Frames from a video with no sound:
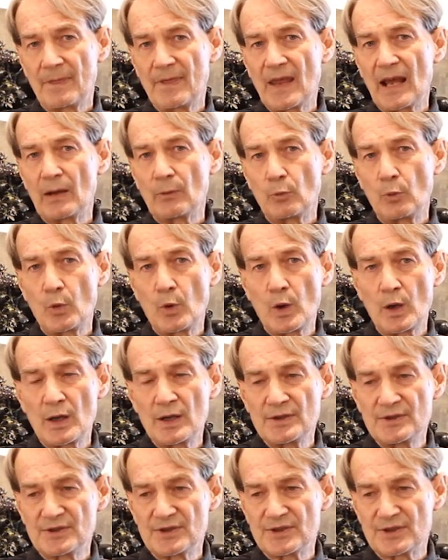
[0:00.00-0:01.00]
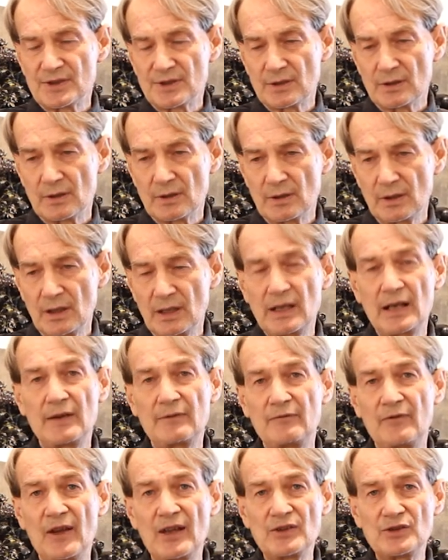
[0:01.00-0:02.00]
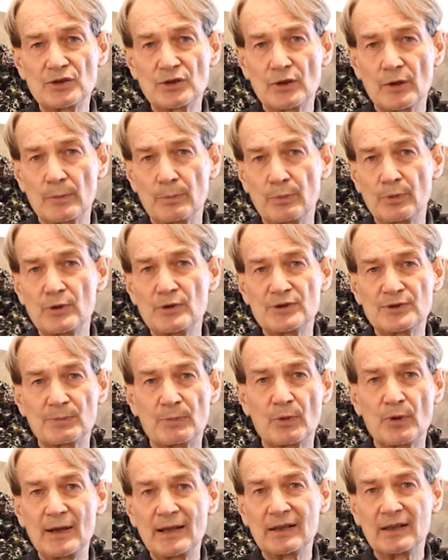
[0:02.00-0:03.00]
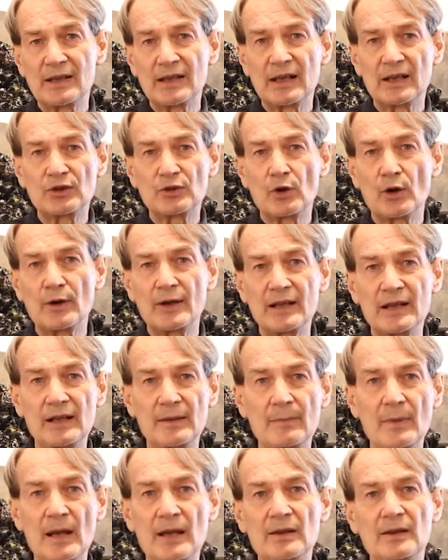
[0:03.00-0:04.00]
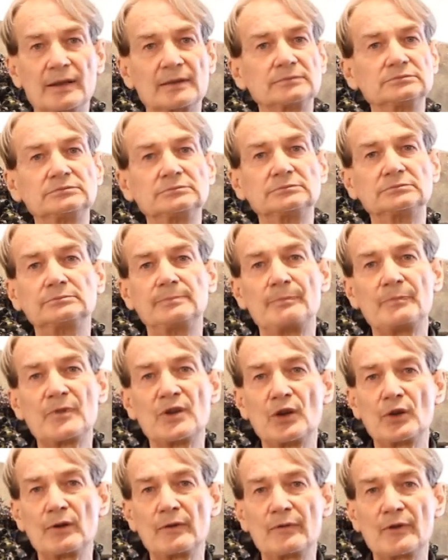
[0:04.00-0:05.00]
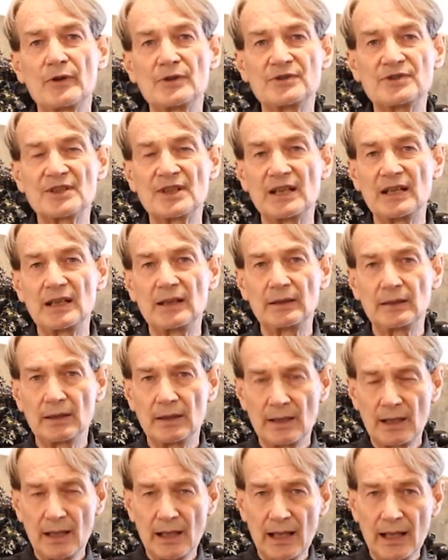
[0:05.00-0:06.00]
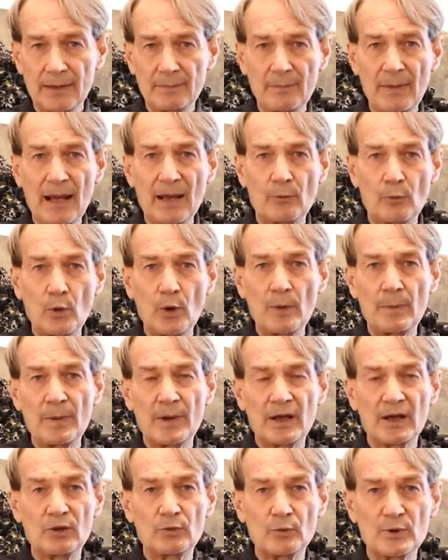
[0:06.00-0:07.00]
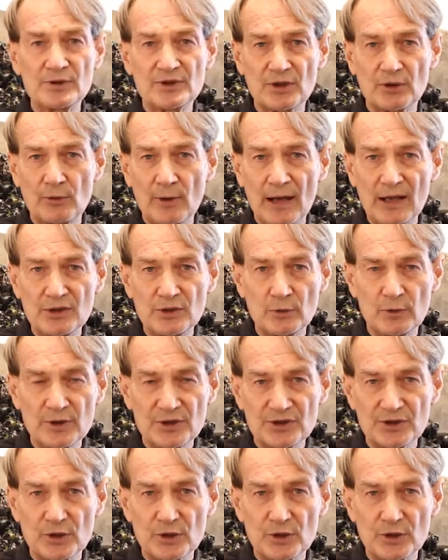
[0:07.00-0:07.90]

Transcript: That was an invention of Bruce Breland at Carnegie Mellon University, and Matt Wrbican was a graduate